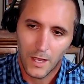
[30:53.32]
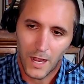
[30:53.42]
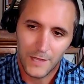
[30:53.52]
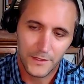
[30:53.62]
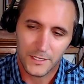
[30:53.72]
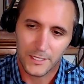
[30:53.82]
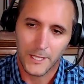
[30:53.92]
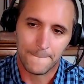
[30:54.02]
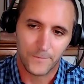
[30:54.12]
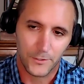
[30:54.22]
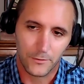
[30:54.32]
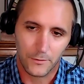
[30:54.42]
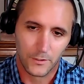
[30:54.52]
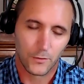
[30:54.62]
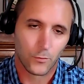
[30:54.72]
I think, again,
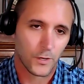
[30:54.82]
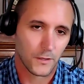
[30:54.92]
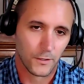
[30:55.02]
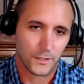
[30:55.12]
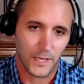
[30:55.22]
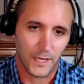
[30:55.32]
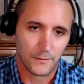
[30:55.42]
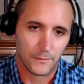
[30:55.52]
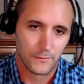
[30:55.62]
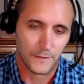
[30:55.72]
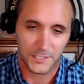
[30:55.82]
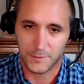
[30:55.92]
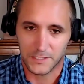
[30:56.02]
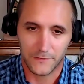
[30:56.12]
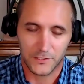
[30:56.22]
you're going to want to look at the
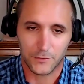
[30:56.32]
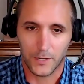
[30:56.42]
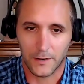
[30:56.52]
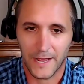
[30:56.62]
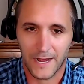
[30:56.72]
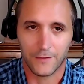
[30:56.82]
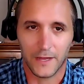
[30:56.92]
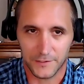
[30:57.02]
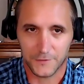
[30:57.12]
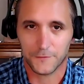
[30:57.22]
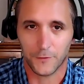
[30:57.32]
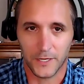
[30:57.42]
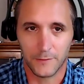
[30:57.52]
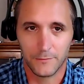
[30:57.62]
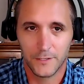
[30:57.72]
specifics around how that is
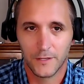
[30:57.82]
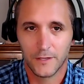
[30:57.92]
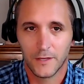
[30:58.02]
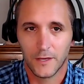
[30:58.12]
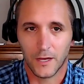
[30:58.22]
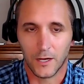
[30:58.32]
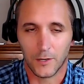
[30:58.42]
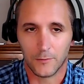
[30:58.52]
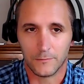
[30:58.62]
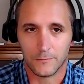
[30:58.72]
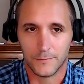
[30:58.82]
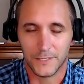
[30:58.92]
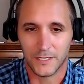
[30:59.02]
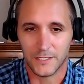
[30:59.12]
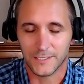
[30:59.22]
framed.
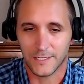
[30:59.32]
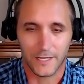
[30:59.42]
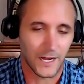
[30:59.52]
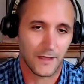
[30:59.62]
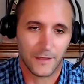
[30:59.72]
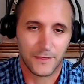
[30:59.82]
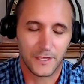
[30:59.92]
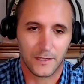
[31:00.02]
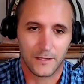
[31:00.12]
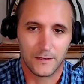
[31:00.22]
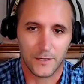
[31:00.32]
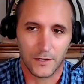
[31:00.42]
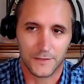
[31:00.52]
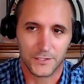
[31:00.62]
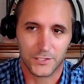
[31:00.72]
Because again, I think,
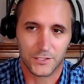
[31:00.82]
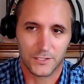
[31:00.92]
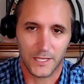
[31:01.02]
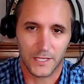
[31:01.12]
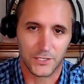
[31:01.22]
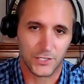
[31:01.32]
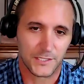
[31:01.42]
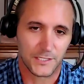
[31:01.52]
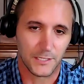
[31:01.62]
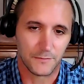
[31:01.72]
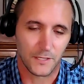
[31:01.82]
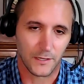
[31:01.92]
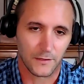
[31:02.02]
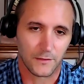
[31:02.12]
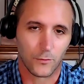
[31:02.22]
at this stage, seems
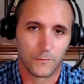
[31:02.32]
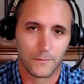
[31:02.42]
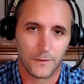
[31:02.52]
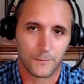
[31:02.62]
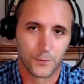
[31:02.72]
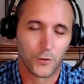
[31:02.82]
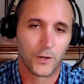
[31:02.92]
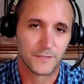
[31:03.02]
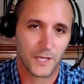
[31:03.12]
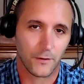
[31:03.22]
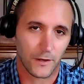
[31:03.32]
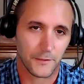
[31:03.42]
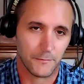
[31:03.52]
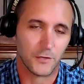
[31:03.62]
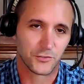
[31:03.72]
like the programs that are at
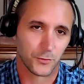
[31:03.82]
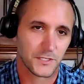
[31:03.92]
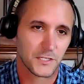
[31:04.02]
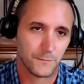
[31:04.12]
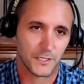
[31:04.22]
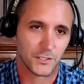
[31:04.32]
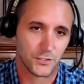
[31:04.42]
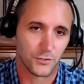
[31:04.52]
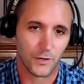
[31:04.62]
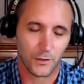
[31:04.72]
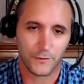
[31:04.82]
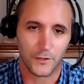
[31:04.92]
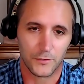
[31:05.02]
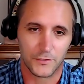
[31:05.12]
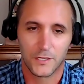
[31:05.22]
the most risk of being sued are
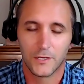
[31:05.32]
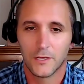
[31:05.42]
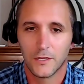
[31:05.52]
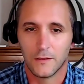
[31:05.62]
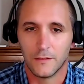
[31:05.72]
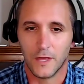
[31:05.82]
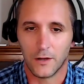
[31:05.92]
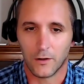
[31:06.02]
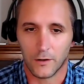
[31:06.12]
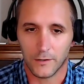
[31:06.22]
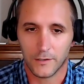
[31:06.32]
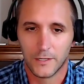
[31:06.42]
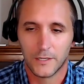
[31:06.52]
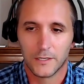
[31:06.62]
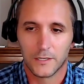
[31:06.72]
those that are
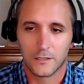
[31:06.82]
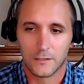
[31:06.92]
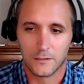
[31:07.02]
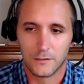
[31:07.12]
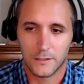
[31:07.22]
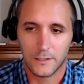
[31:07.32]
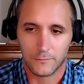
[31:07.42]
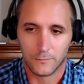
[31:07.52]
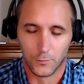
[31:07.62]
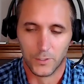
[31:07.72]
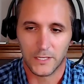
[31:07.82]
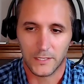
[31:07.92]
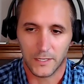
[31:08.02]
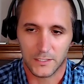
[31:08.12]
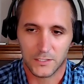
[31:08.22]

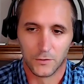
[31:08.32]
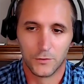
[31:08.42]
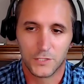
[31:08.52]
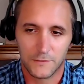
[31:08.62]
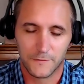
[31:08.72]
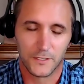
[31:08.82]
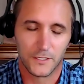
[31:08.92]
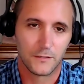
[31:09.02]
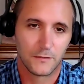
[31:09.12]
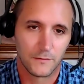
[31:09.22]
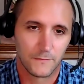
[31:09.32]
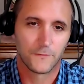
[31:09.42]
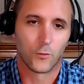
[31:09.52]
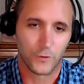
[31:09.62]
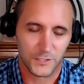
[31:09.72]
really exclusively
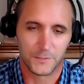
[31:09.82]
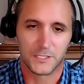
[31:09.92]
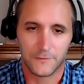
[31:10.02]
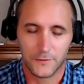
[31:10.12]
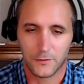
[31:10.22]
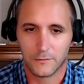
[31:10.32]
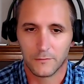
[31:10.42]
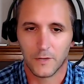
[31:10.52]
for specific